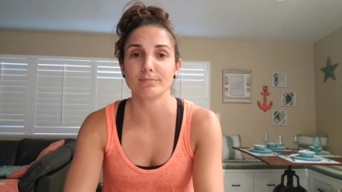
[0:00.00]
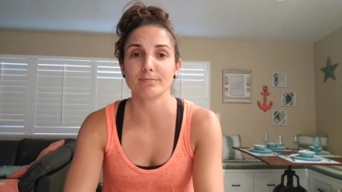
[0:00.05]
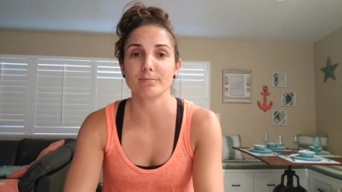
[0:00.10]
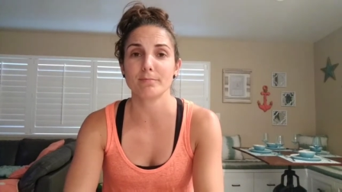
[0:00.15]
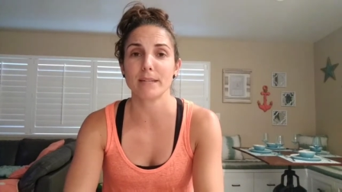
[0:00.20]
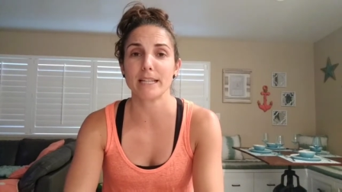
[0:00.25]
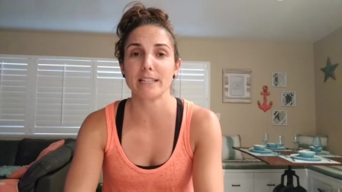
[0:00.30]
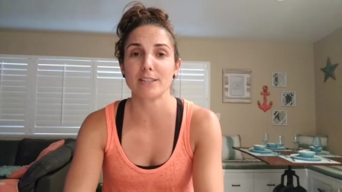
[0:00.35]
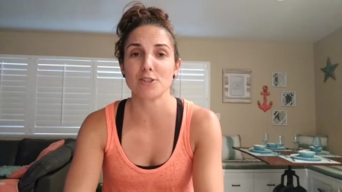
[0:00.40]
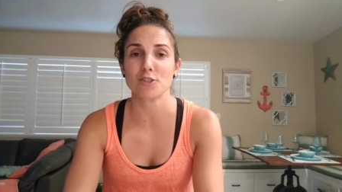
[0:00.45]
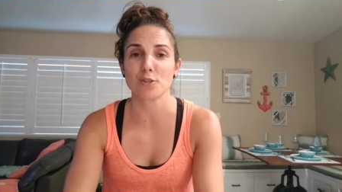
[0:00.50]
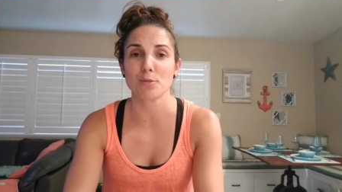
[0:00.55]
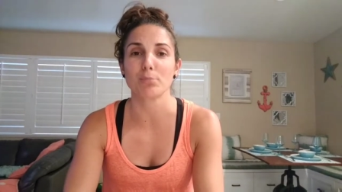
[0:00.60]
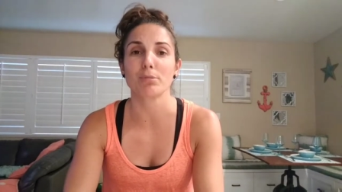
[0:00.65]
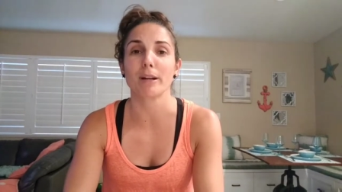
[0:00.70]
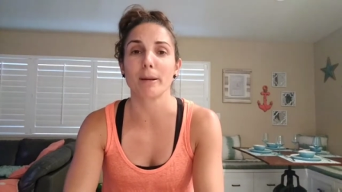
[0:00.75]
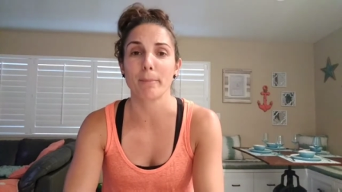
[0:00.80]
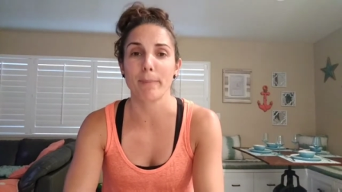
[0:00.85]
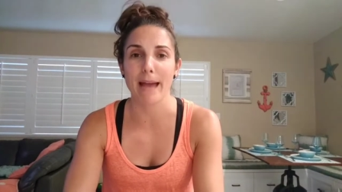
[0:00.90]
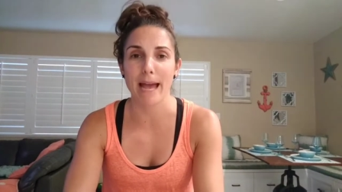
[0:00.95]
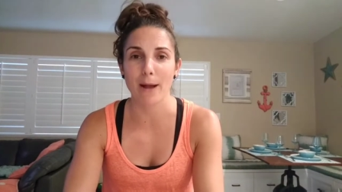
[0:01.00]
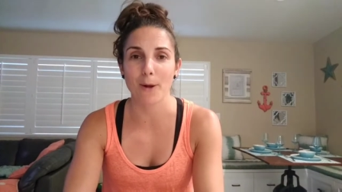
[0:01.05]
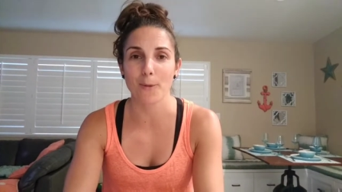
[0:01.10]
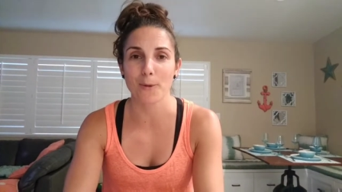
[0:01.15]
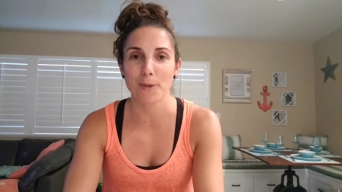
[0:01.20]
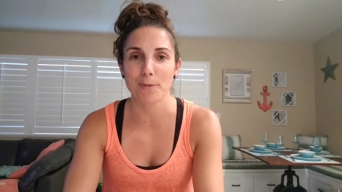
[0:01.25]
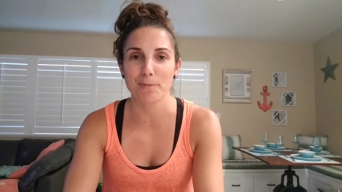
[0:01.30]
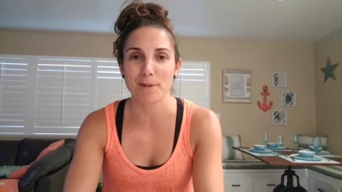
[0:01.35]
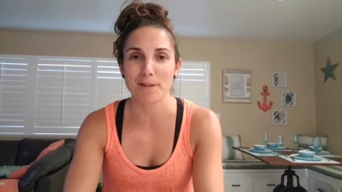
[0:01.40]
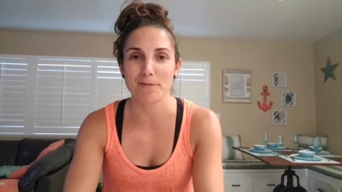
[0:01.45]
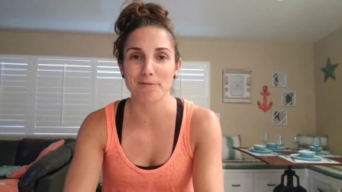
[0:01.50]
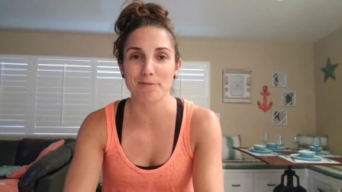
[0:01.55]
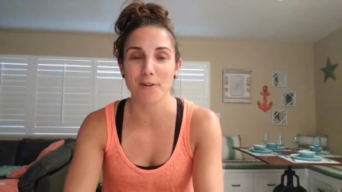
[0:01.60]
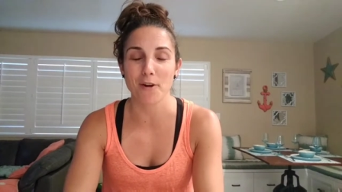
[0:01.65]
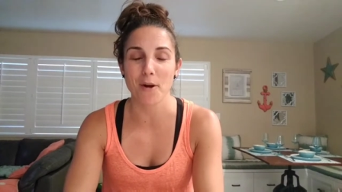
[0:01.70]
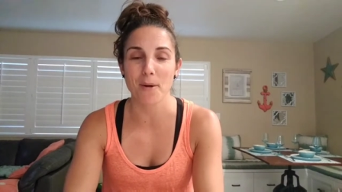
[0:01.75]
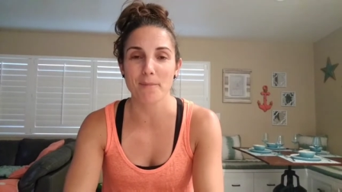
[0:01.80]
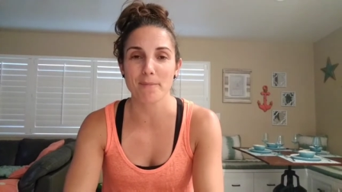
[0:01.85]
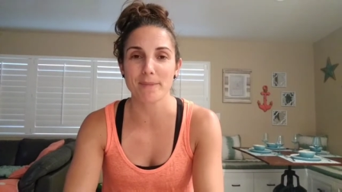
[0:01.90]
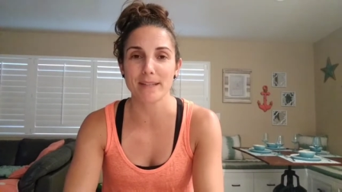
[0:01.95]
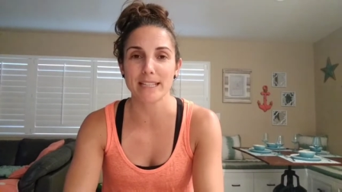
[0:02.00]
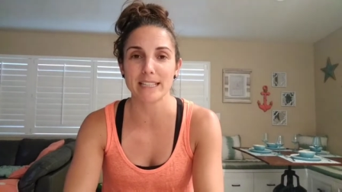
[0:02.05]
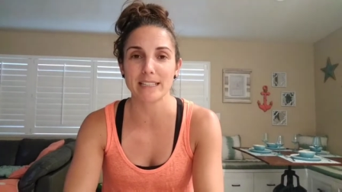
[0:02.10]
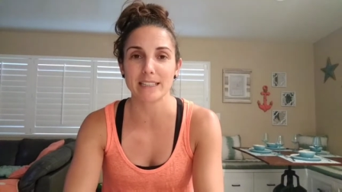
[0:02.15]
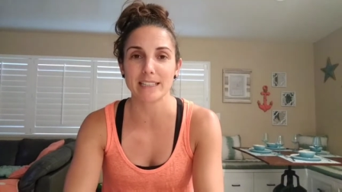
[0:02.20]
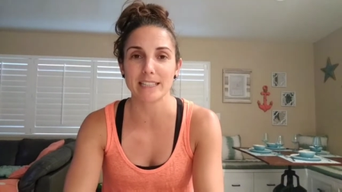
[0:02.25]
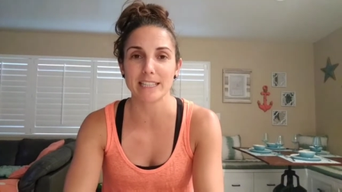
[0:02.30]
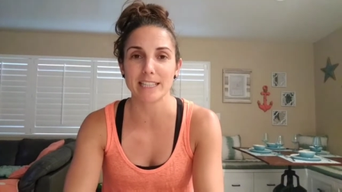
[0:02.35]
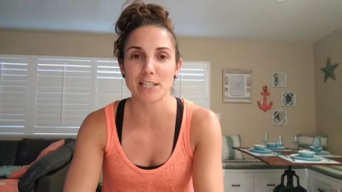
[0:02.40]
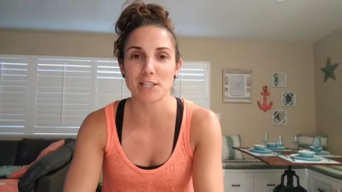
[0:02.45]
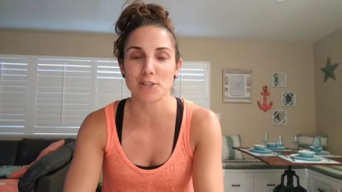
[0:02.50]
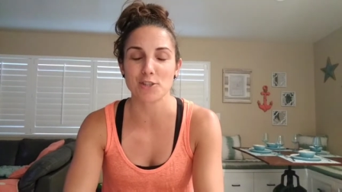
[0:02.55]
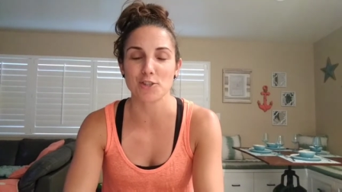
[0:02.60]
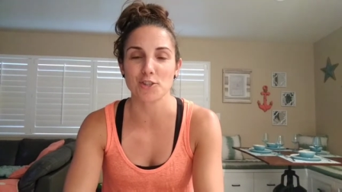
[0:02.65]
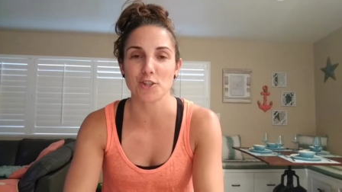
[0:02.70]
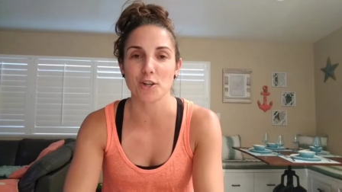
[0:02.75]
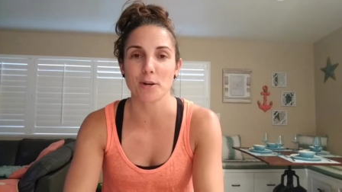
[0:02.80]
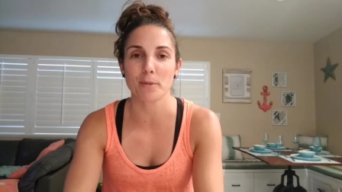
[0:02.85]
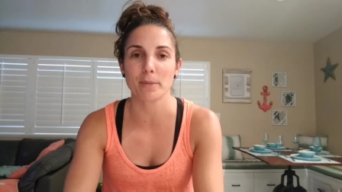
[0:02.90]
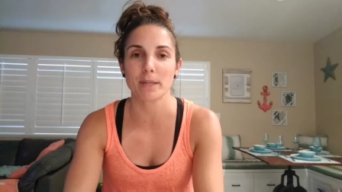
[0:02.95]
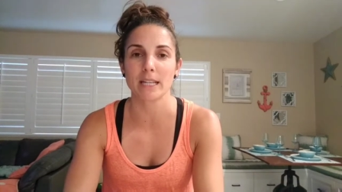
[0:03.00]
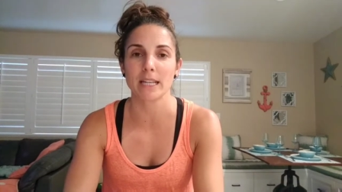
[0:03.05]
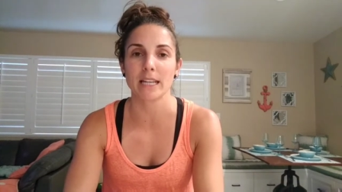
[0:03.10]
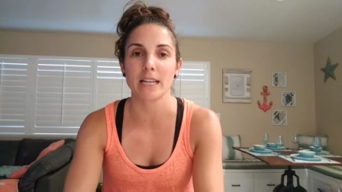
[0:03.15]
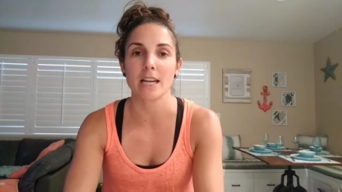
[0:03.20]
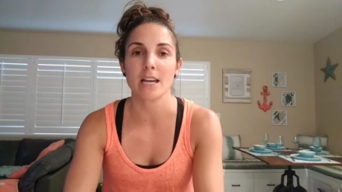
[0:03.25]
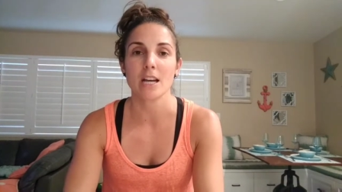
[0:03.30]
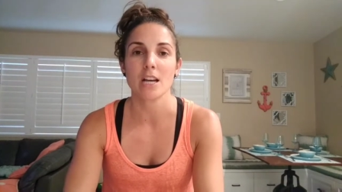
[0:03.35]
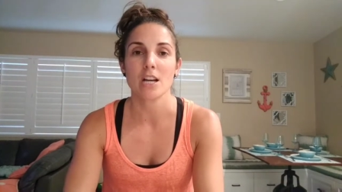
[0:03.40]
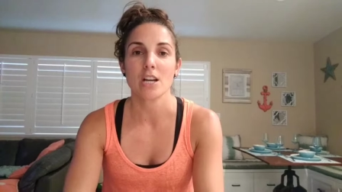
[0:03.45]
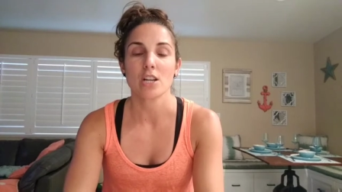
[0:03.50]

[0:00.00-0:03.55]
managed to bring back with me from Italy and Germany.